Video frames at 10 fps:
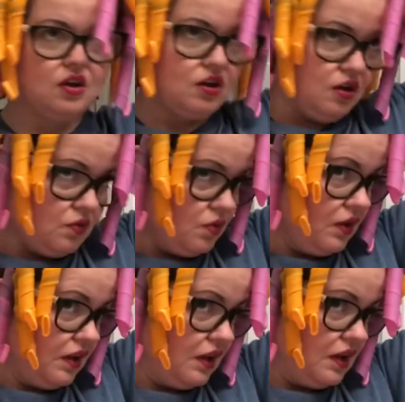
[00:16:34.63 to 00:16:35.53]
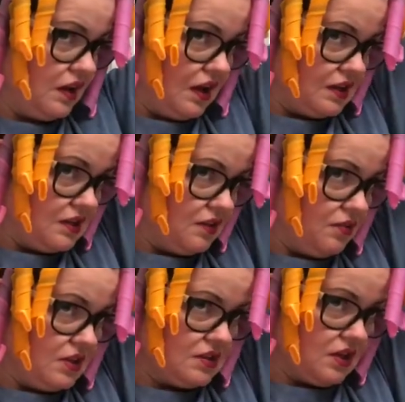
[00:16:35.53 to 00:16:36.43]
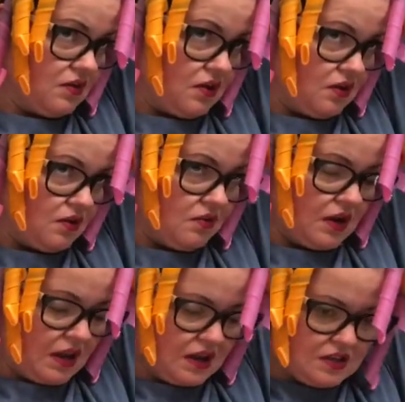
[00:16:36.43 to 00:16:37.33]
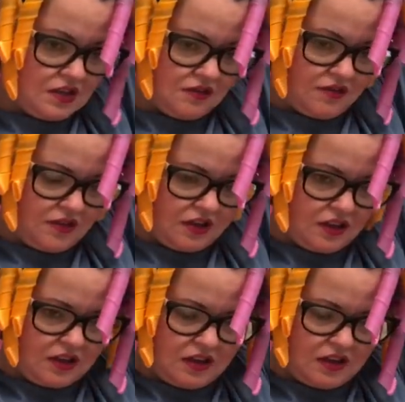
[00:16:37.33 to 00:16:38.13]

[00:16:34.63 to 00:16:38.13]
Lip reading: you really get a good idea of what's going on when I get to the front.